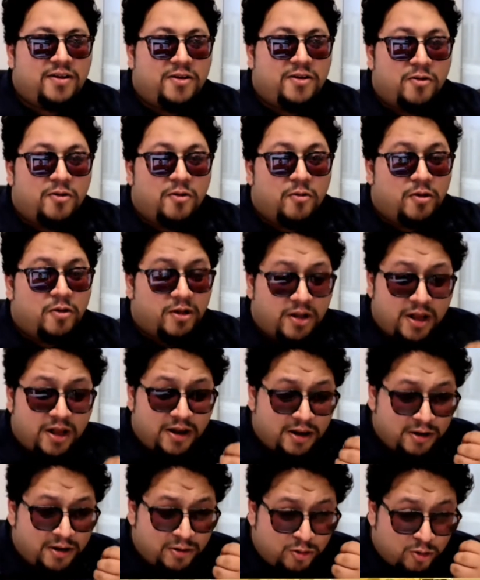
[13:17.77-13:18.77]
There is
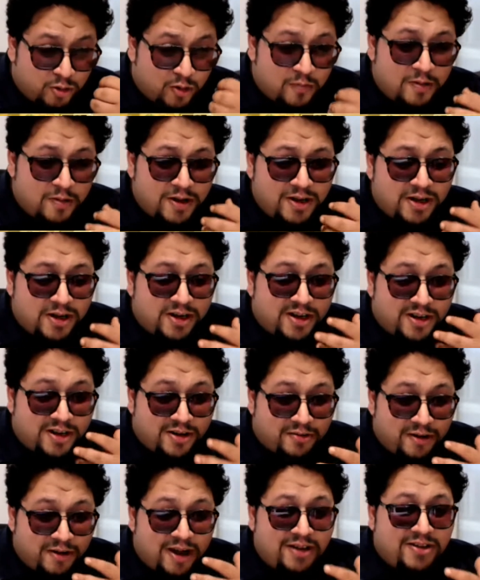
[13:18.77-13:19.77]
so much
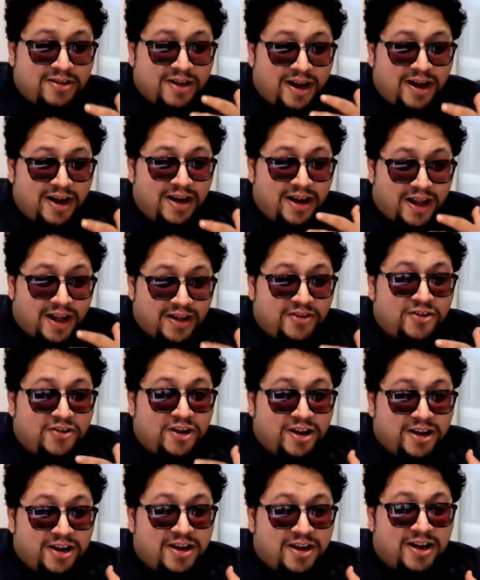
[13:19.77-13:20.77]
stress and tension
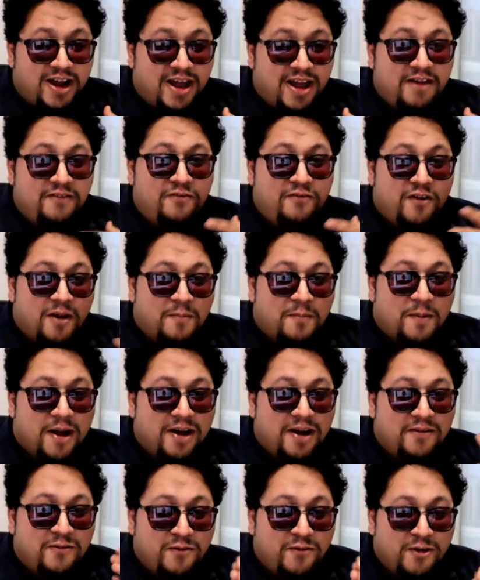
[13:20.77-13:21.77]
in life apart
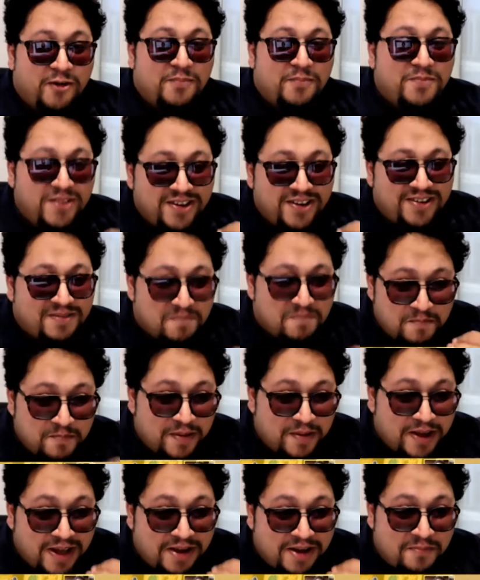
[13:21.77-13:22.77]
from just
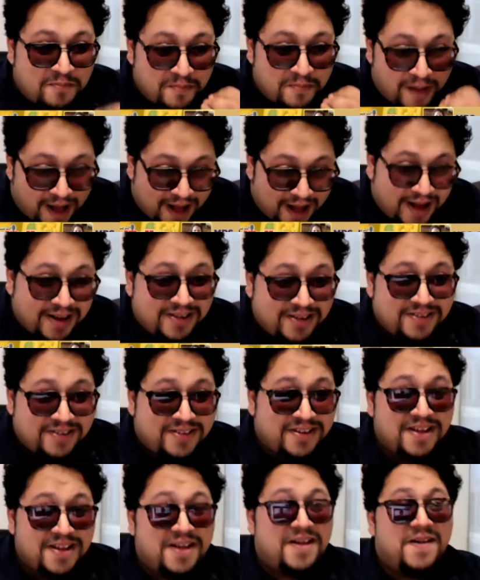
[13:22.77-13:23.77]
mere marks
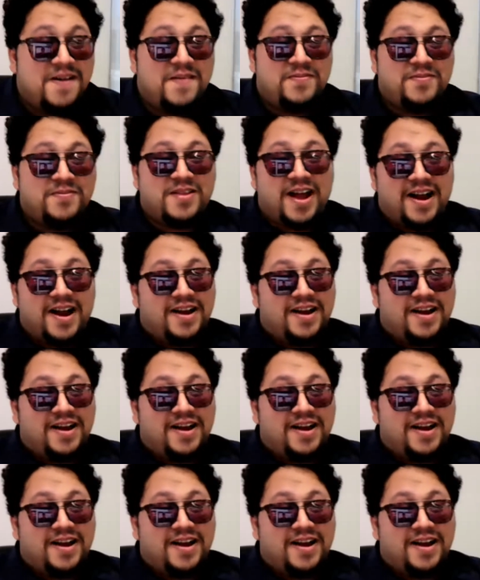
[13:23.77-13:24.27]
that